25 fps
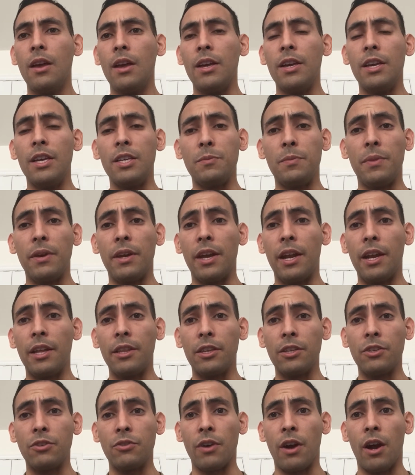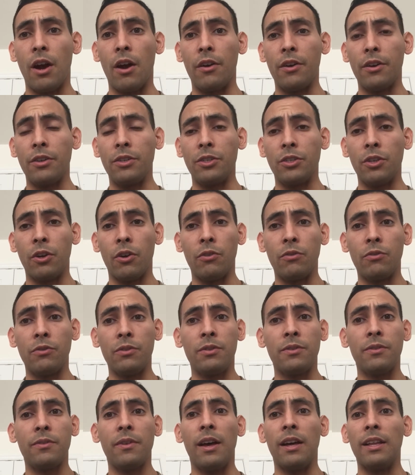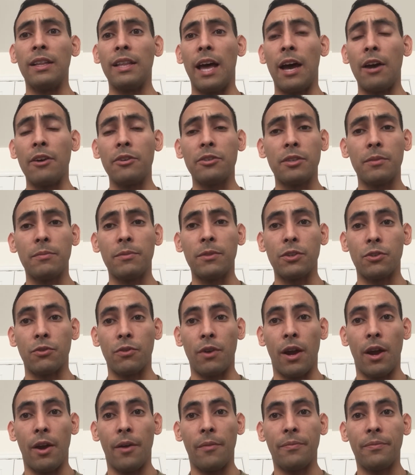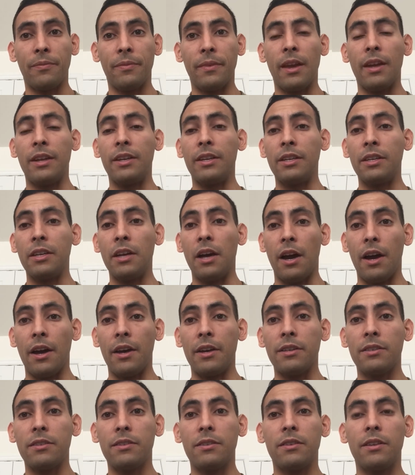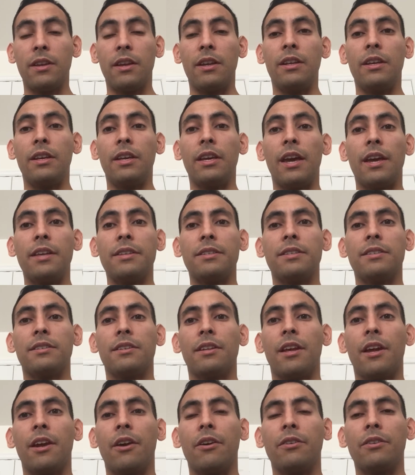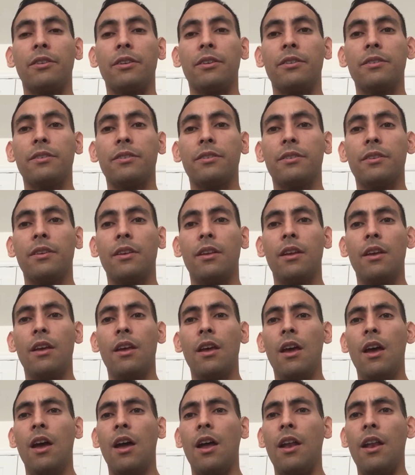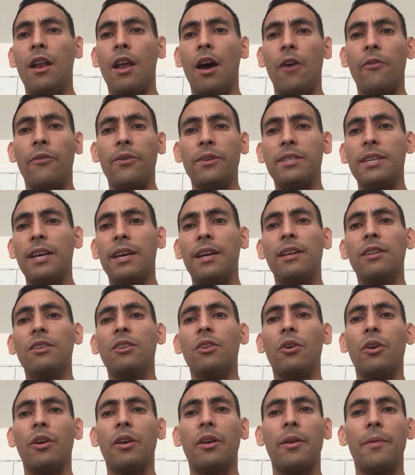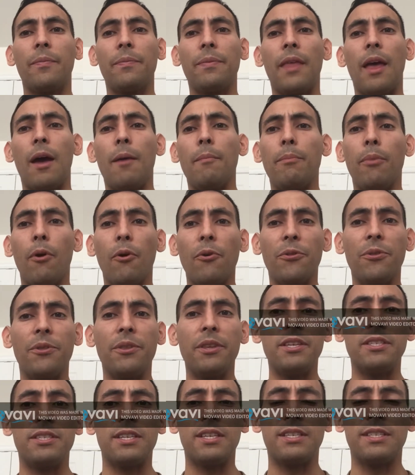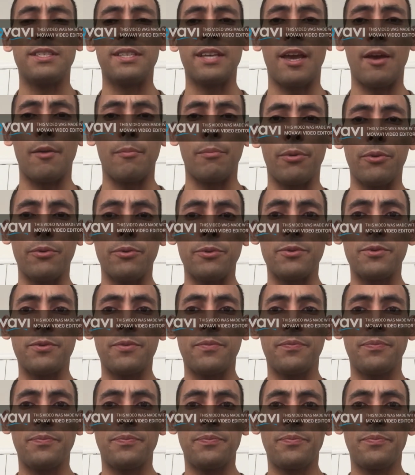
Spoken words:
He's beginning to drown, and Jones allows him to drown, and he dies, and he gains his inheritance. Now, if we take a look at both of these examples,